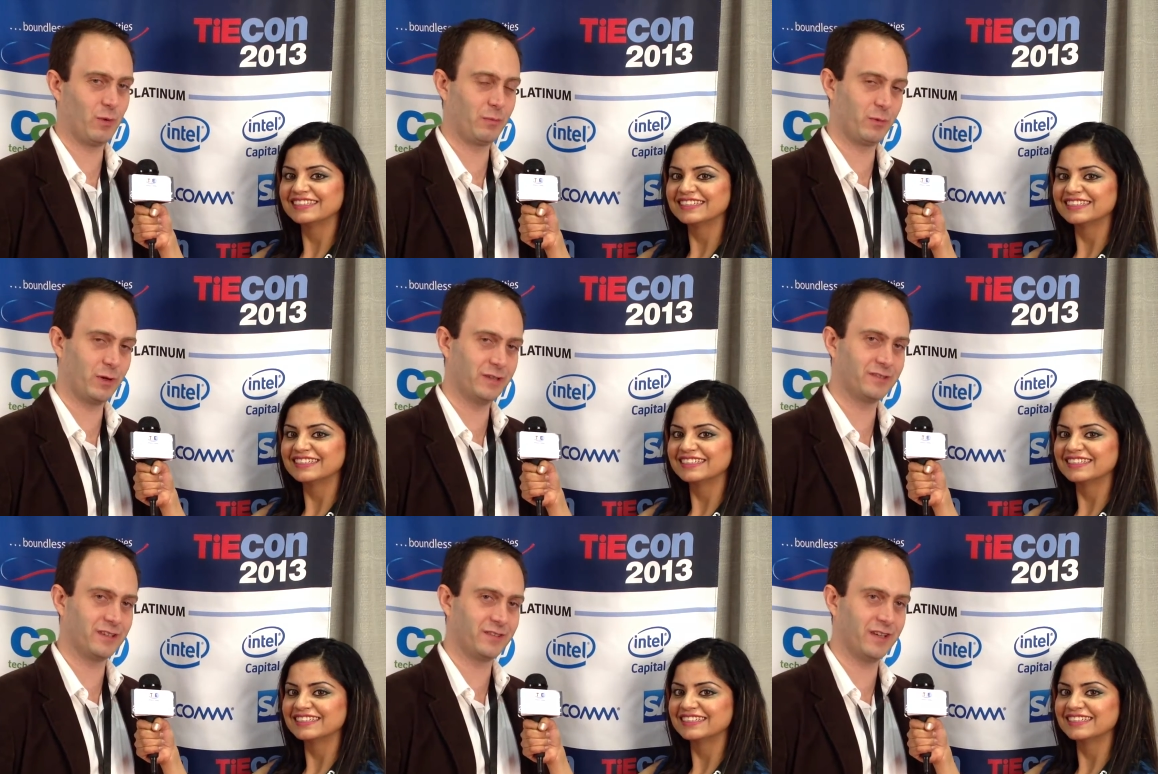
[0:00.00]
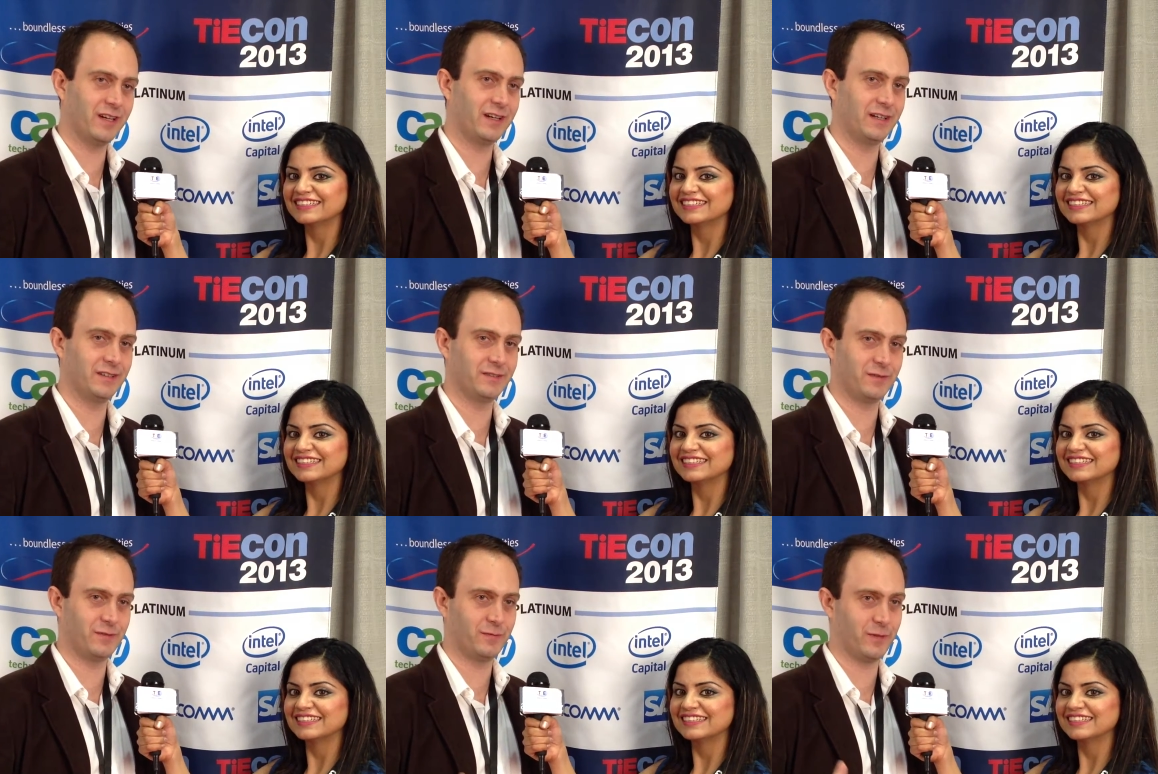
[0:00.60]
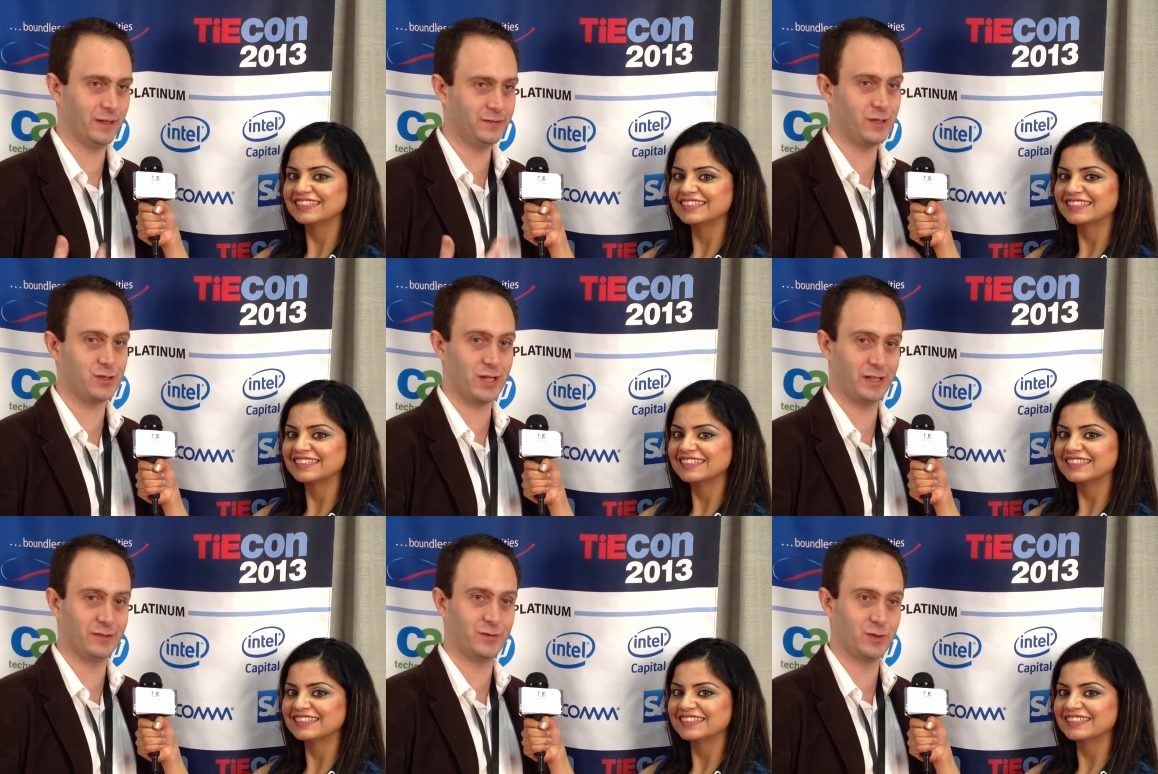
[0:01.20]
Speaker 1: what brings us here is first the
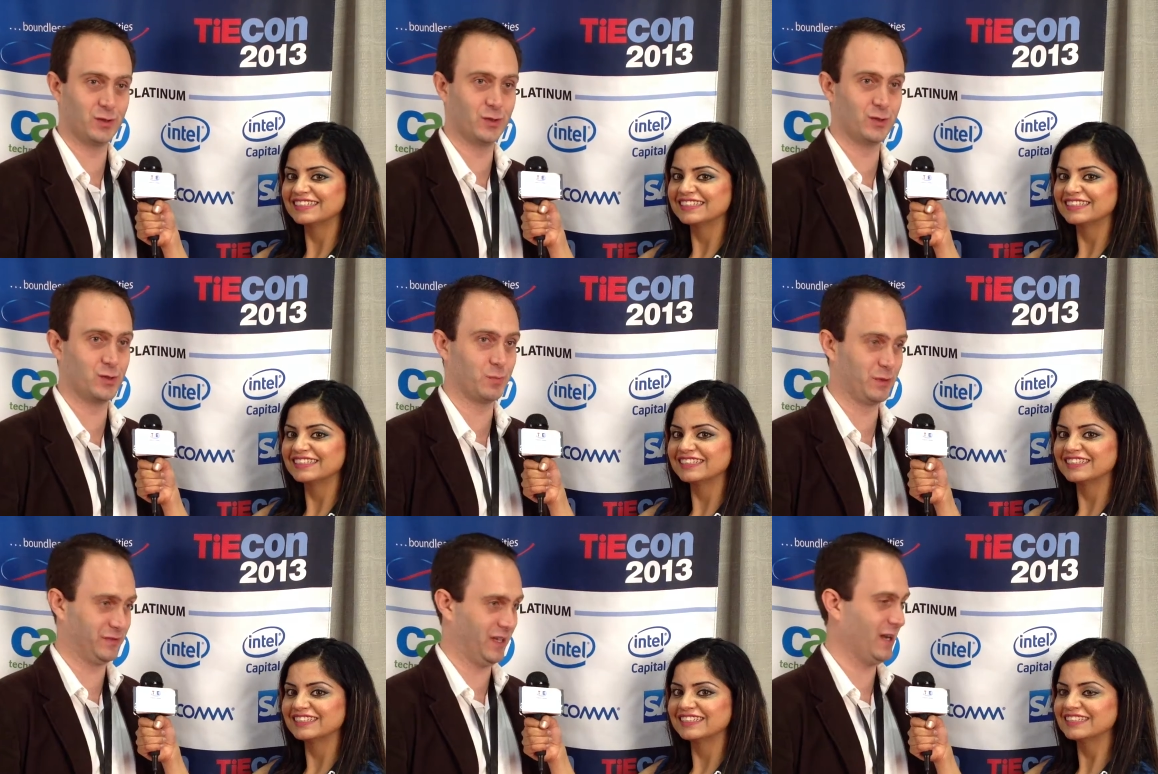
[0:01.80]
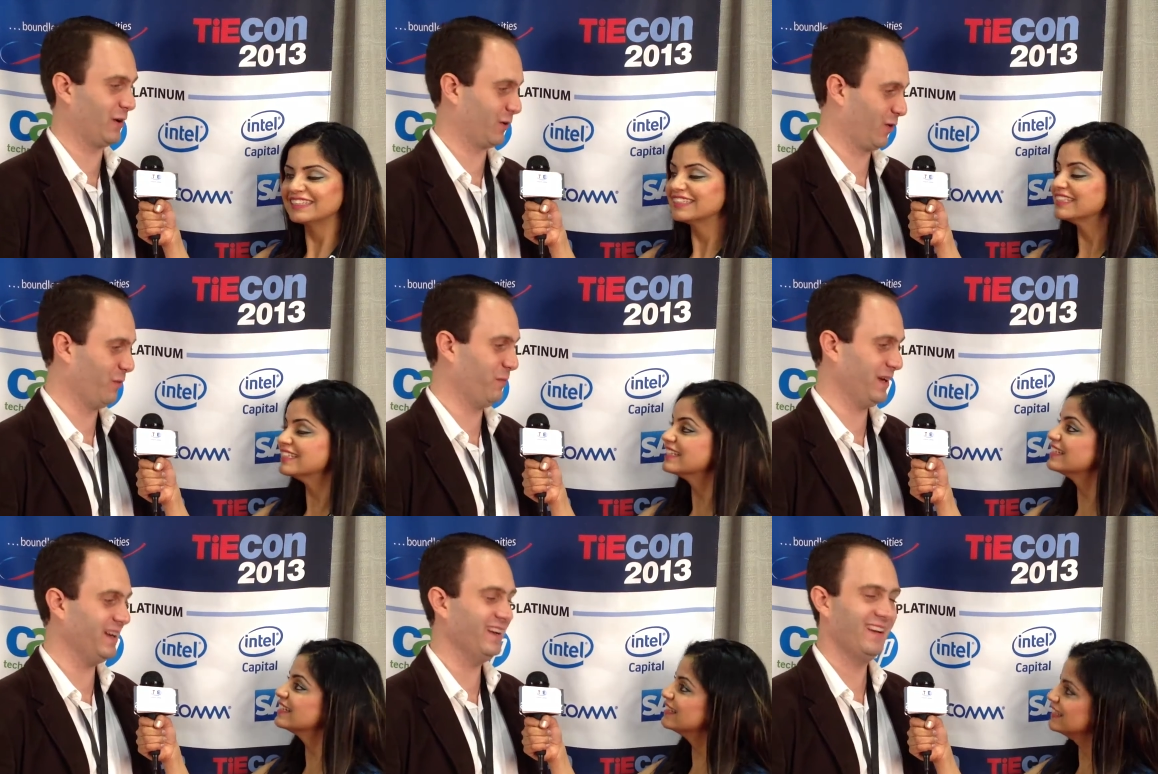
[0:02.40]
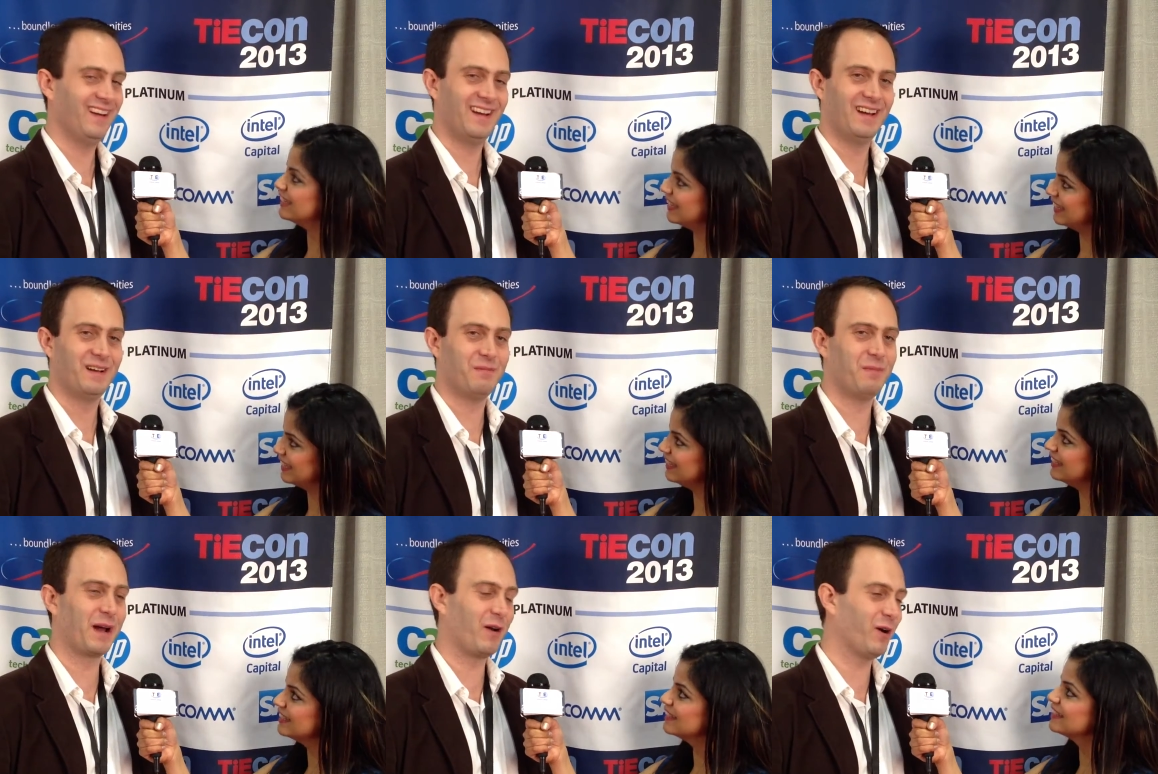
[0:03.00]
chance to, to present our company, uh
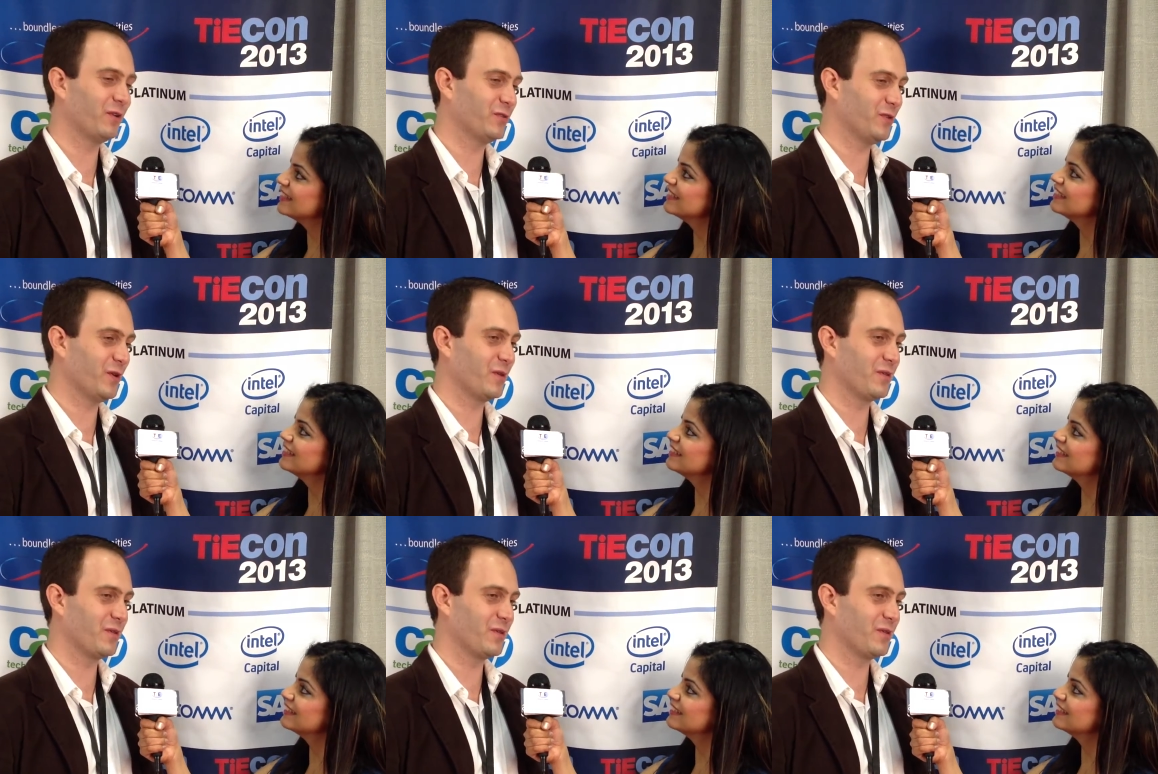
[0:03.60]
-huh. but also